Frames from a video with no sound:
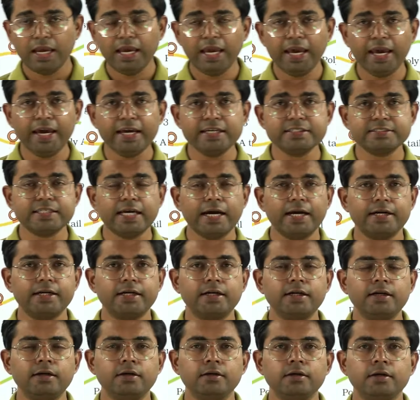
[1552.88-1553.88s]
A is
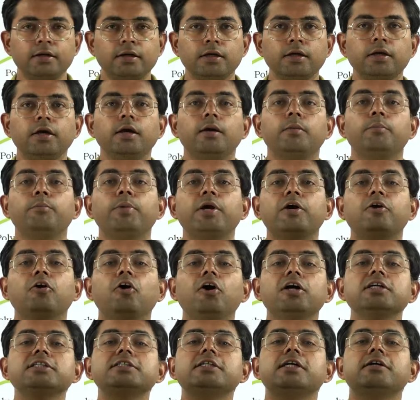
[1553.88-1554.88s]
added?
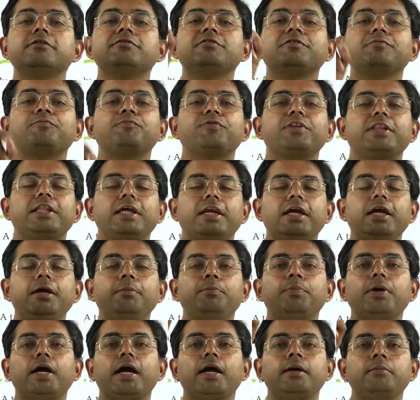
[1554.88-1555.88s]
Because the
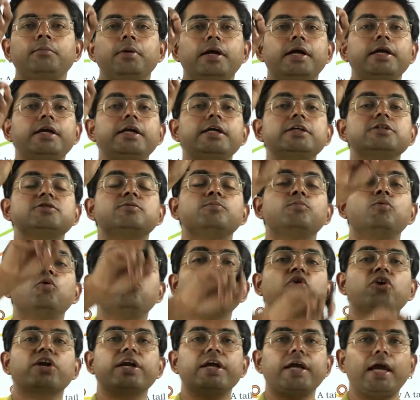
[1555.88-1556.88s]
3' end is
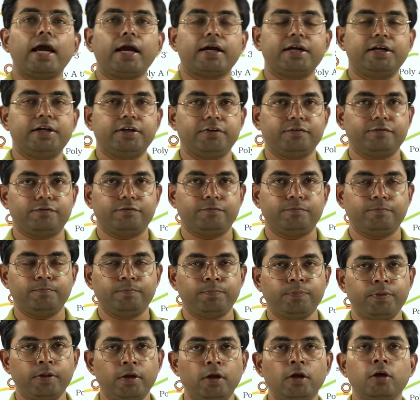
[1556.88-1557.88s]
more reactive.
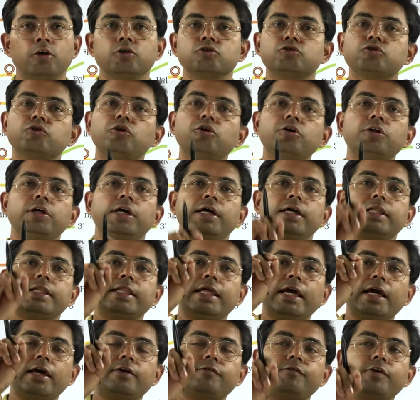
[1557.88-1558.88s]
So
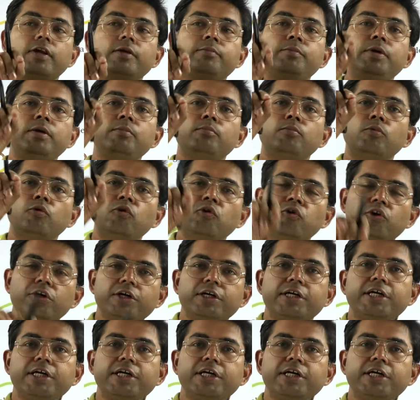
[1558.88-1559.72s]
there will be more